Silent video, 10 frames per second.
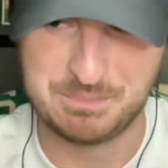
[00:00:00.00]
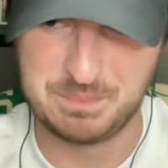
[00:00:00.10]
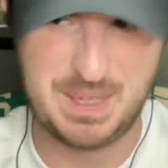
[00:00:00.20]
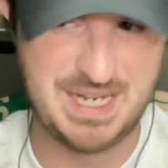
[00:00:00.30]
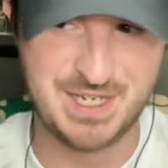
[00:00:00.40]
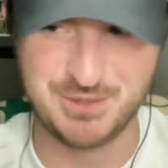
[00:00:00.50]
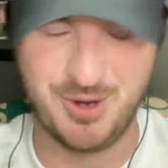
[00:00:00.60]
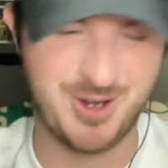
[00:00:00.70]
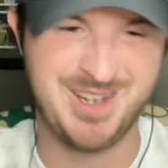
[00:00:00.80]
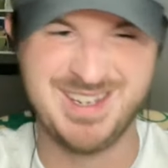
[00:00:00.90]
Might need to
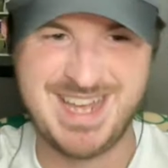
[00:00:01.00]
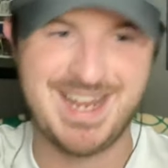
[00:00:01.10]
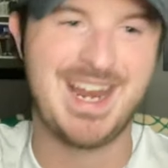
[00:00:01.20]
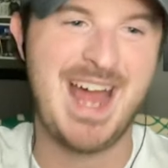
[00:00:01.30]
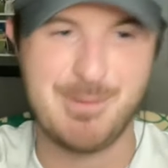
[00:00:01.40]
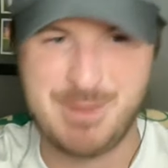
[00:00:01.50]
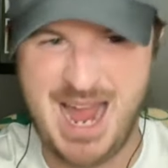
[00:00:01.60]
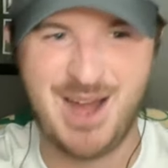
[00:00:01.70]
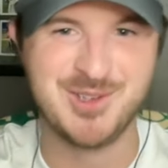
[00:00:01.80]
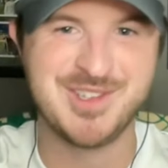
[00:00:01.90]
work on getting it out of
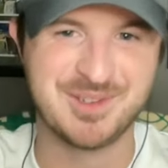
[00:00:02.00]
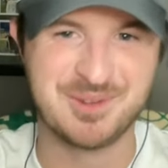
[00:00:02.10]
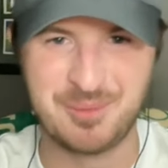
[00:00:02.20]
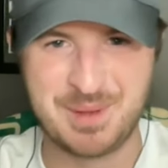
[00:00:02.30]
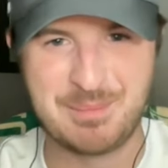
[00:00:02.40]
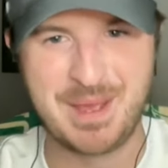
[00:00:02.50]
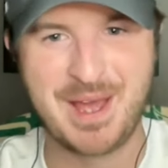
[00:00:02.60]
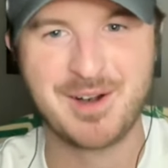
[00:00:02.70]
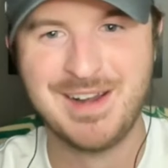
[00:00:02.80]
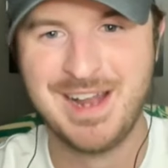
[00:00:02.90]
bounds a little bit
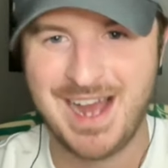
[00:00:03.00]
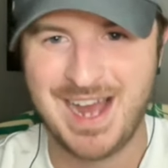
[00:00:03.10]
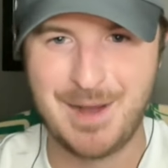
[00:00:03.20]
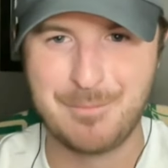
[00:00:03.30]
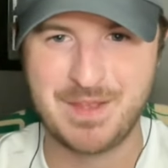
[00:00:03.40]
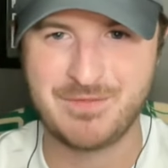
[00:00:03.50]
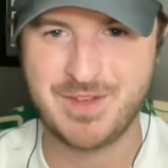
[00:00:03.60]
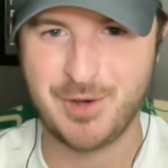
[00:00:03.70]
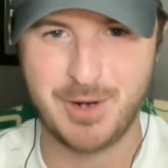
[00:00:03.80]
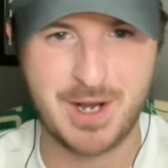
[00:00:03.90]
better. They've
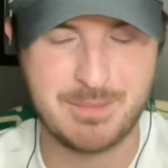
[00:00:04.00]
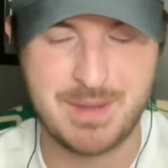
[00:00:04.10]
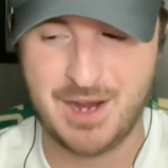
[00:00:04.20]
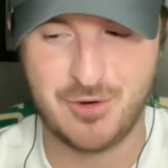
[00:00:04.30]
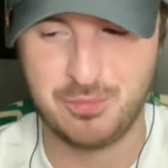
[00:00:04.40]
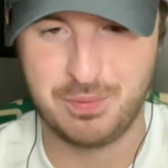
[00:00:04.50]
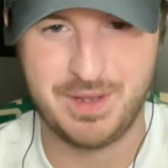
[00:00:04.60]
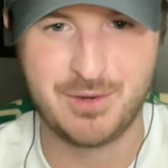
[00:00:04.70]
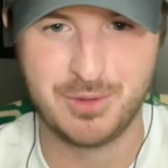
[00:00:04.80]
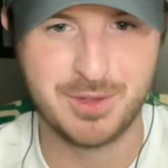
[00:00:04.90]
got a running back who
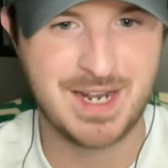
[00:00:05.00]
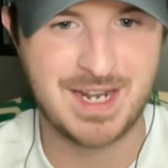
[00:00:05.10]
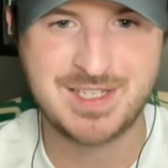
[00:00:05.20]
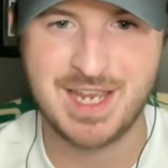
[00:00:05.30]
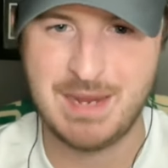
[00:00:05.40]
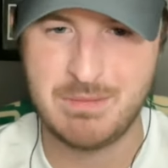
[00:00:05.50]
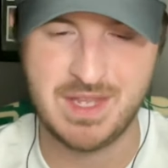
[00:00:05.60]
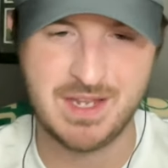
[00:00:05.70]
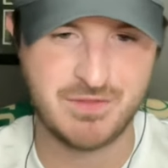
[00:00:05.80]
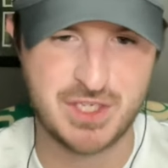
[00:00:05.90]
played a really nice game, and
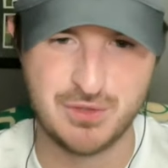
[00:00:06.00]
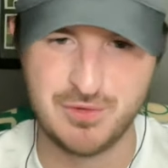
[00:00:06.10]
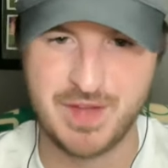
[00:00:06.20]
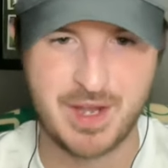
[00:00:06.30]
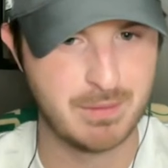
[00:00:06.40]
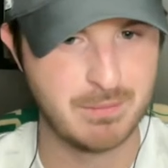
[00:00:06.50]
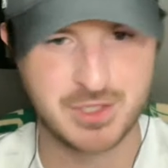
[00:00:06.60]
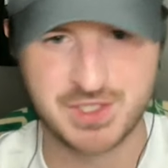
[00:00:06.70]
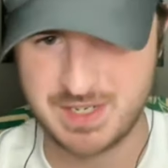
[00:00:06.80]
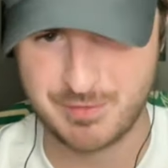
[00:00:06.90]
they have two veteran
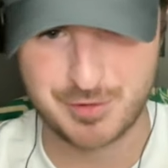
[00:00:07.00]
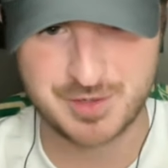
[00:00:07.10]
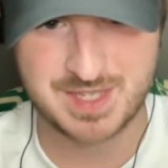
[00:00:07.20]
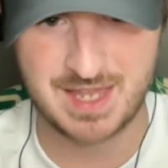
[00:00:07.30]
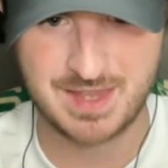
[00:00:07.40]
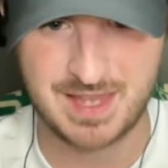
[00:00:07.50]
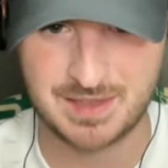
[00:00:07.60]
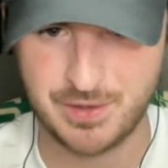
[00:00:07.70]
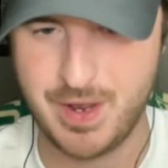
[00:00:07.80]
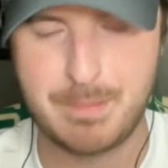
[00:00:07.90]
receivers that
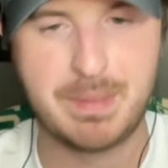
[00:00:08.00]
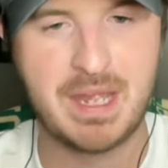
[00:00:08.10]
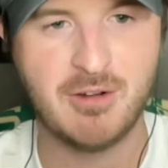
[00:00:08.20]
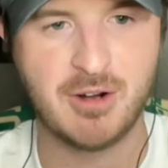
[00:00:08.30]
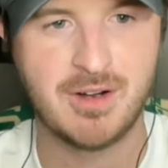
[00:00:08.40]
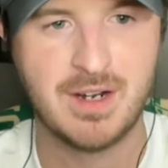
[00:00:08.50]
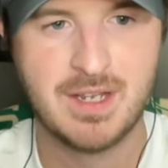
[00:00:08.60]
lit up Baylor.